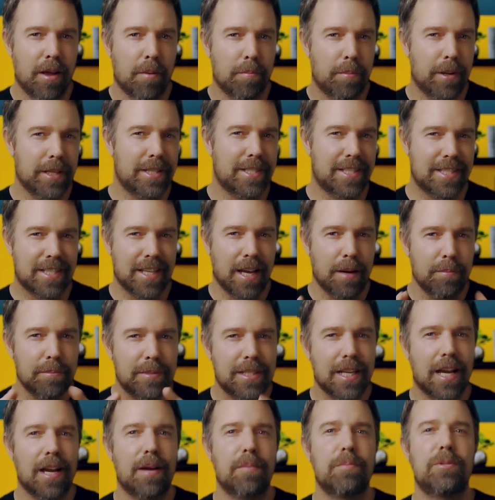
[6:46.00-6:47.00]
But
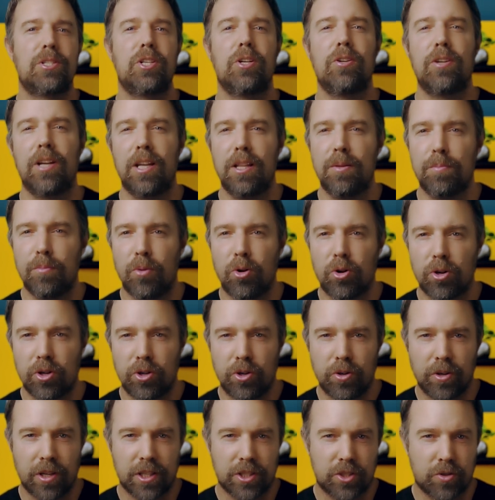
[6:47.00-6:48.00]
sometimes you need more
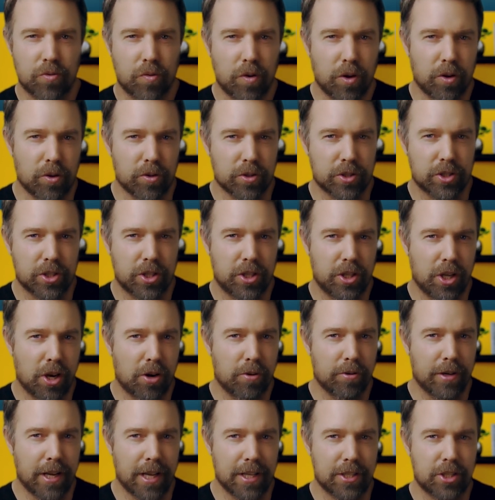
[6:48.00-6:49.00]
nuanced rules,
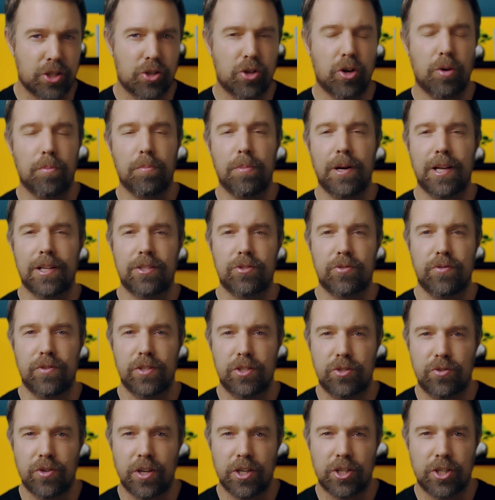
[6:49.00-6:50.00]
known as complex
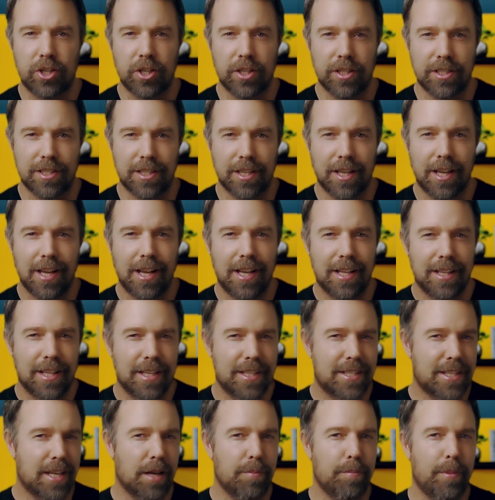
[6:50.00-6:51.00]
restrictions.
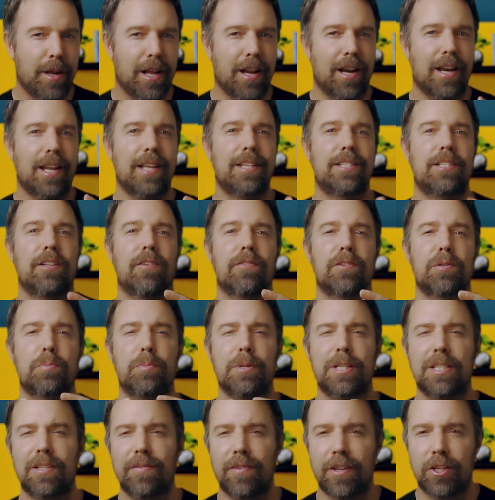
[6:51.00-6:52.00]
This can be a list of
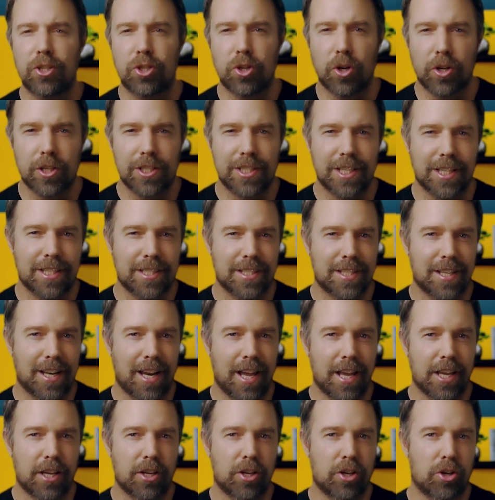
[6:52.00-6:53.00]
specific choices,
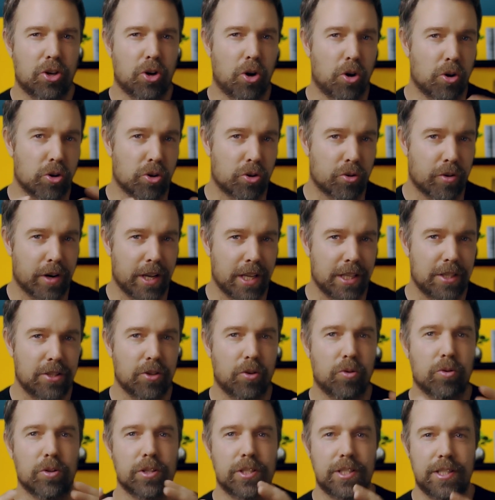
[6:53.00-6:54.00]
like
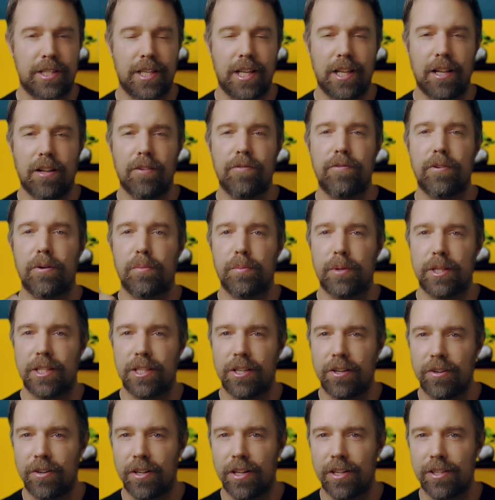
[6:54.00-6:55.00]
concrete or steel for
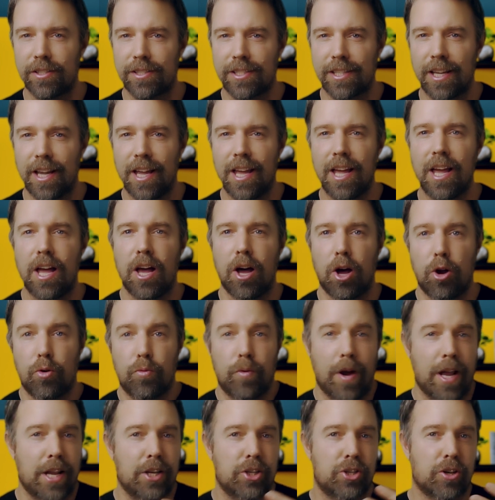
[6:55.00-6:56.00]
materials, a
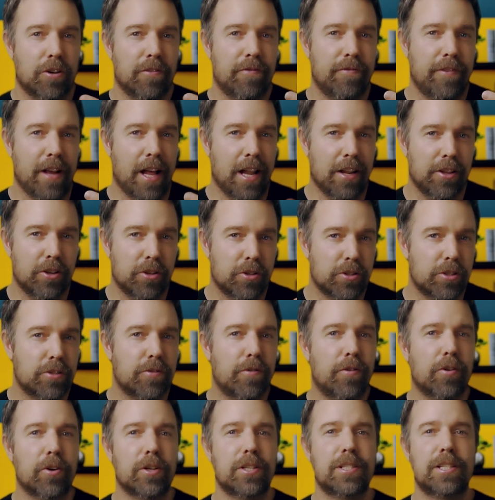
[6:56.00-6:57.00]
range of values
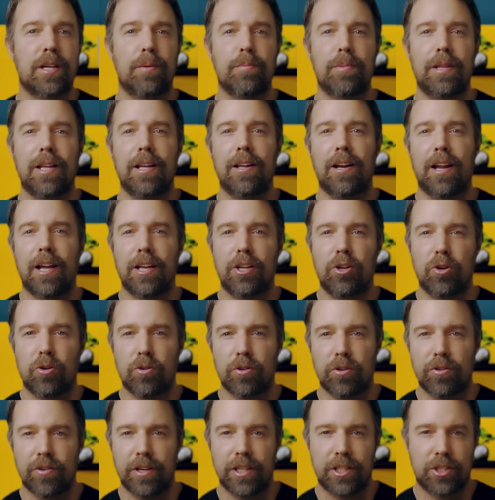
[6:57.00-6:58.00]
for something like
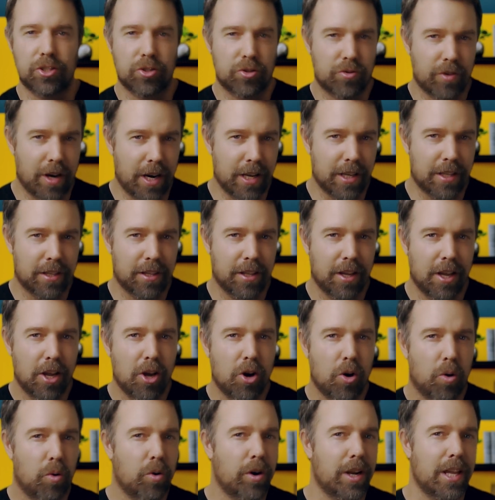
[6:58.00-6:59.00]
concrete strength,
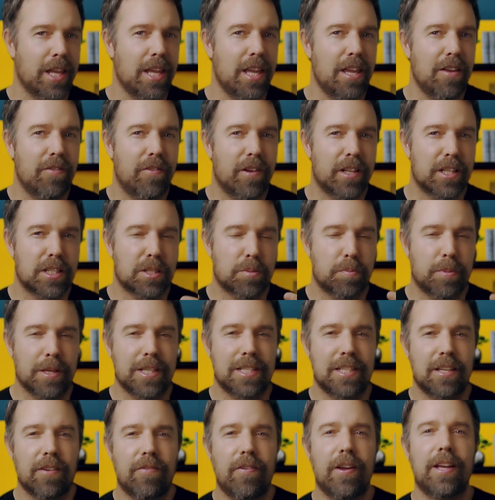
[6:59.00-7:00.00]
or even
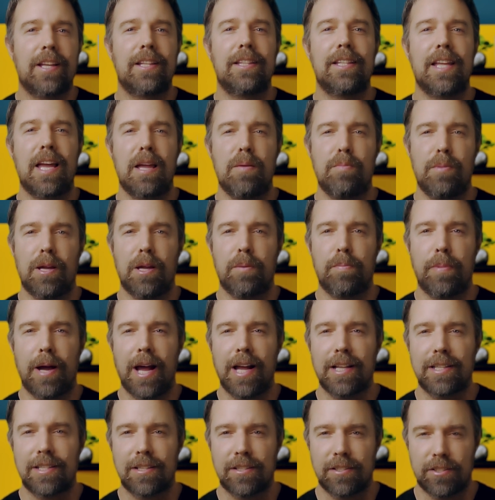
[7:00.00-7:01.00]
specific naming
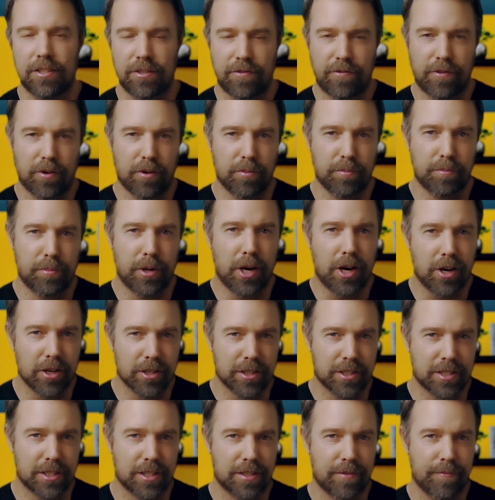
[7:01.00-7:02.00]
patterns for
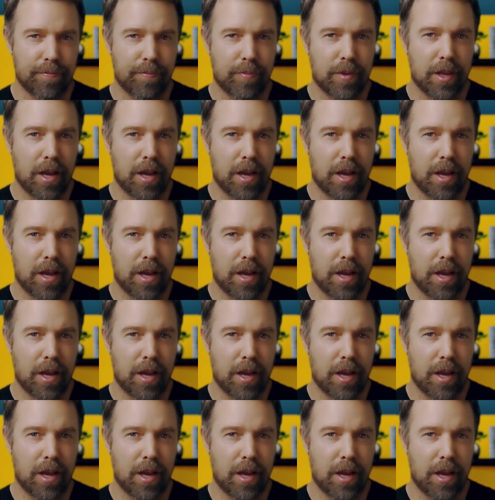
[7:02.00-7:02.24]
parts.